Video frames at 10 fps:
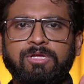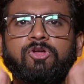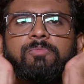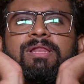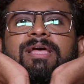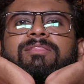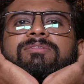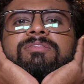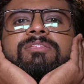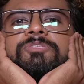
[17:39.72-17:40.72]
You will be like
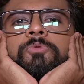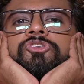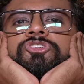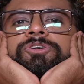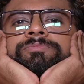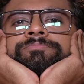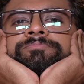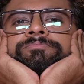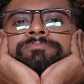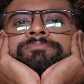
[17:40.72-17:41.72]
this in this posture.
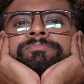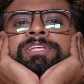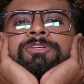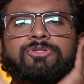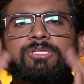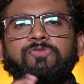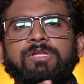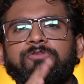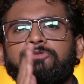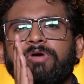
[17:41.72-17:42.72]
So this will
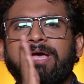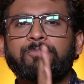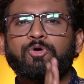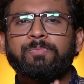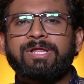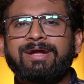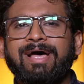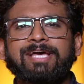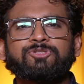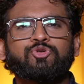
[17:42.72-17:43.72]
give you appropriate
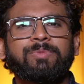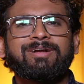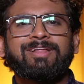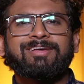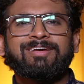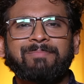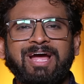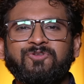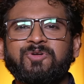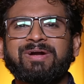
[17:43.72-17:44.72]
isometric
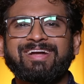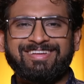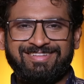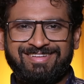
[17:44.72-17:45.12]
backward bending.